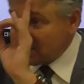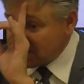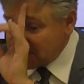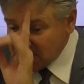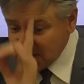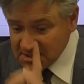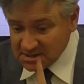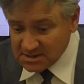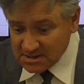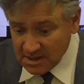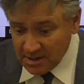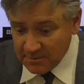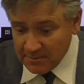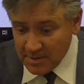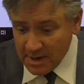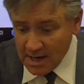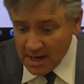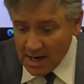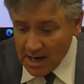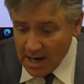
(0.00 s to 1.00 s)

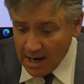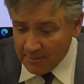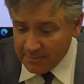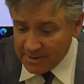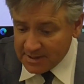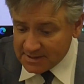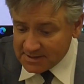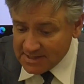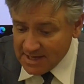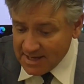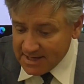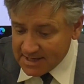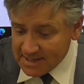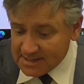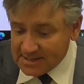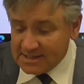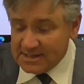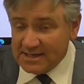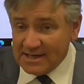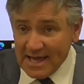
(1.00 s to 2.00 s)
system, I'm going to take a
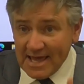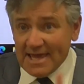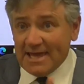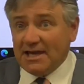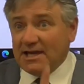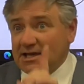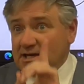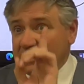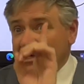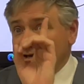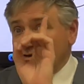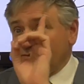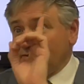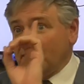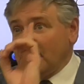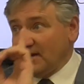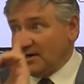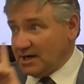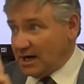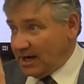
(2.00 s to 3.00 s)

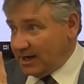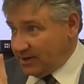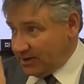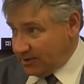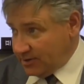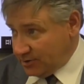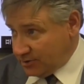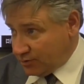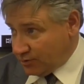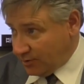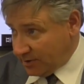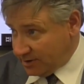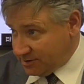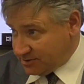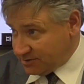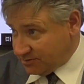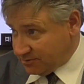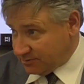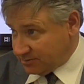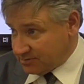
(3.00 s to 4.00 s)
negative 920
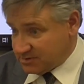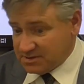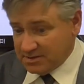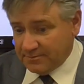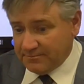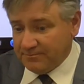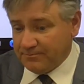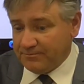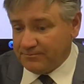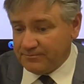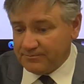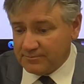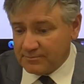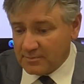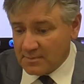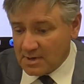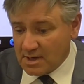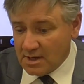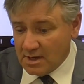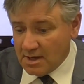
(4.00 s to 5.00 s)
joules.
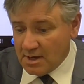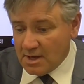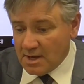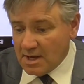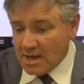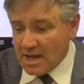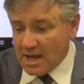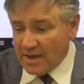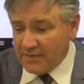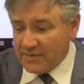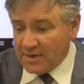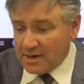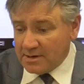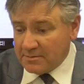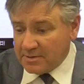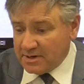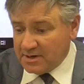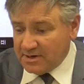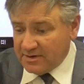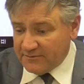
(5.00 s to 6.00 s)
And then
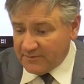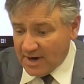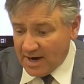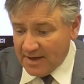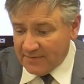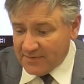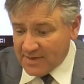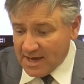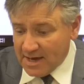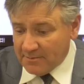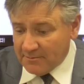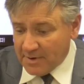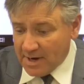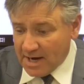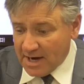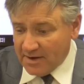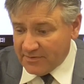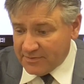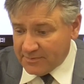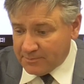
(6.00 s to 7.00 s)
I'm going to divide that
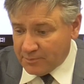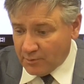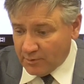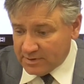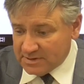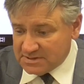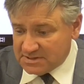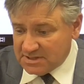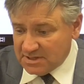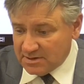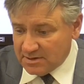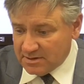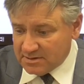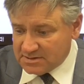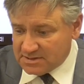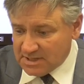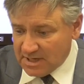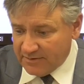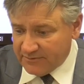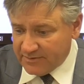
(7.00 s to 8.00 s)
by the
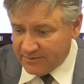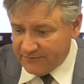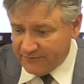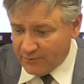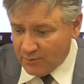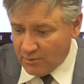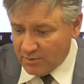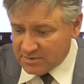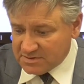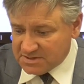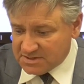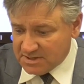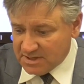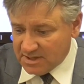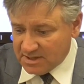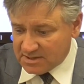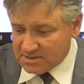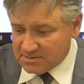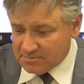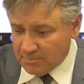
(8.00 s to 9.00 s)

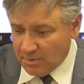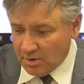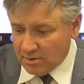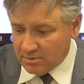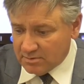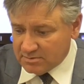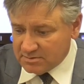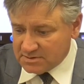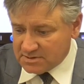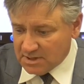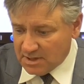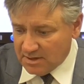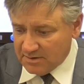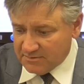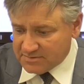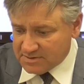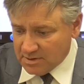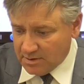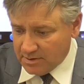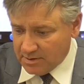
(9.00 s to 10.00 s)
0.0746 moles
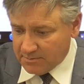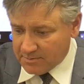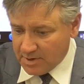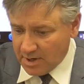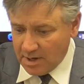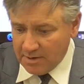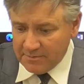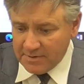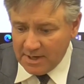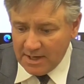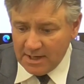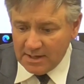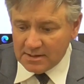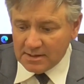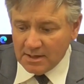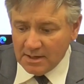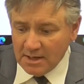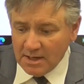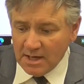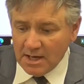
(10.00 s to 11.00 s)
of sodium
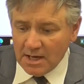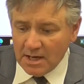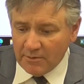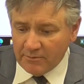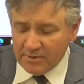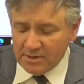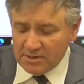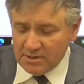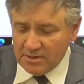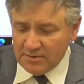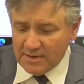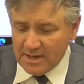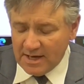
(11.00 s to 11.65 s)
carbonate. And when you do